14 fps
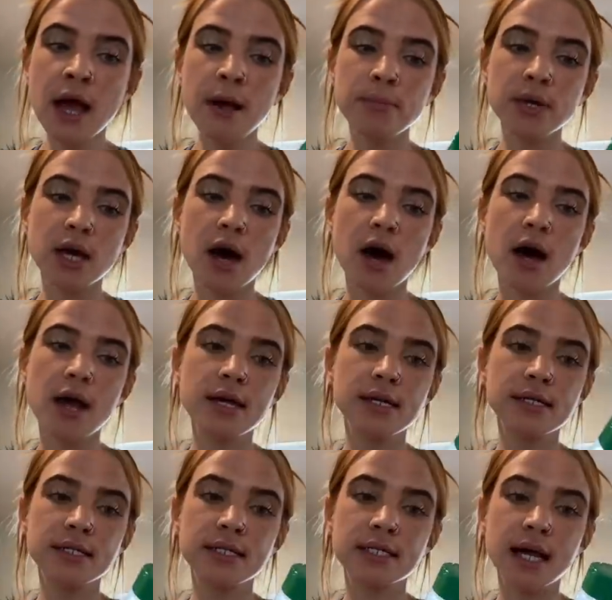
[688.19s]

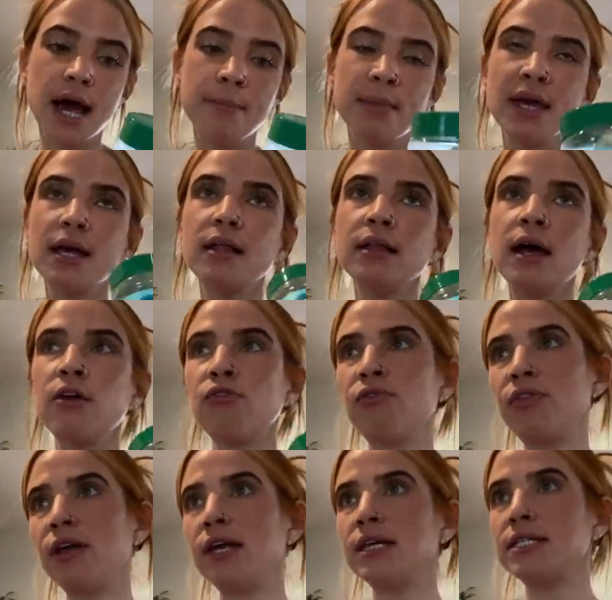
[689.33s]
because I make a lot of
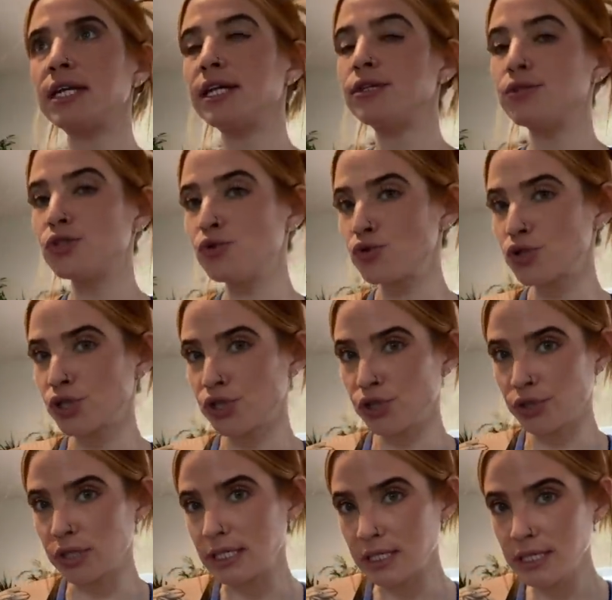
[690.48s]
things that I use
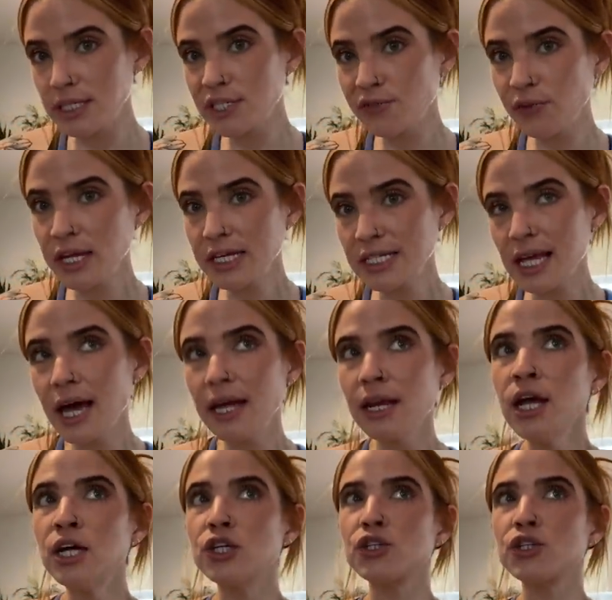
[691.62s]
nutritional yeast flakes on,